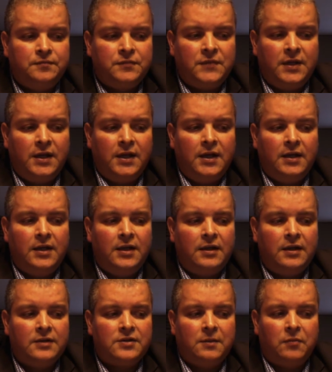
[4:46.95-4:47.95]
And here
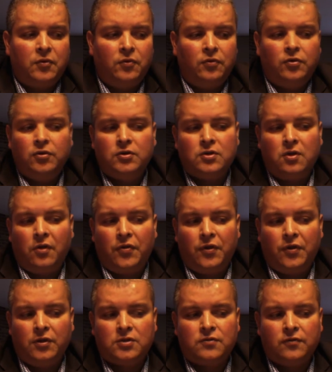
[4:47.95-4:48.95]
are some 2
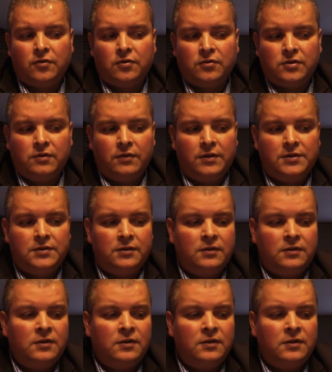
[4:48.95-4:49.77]
thoughts for consideration.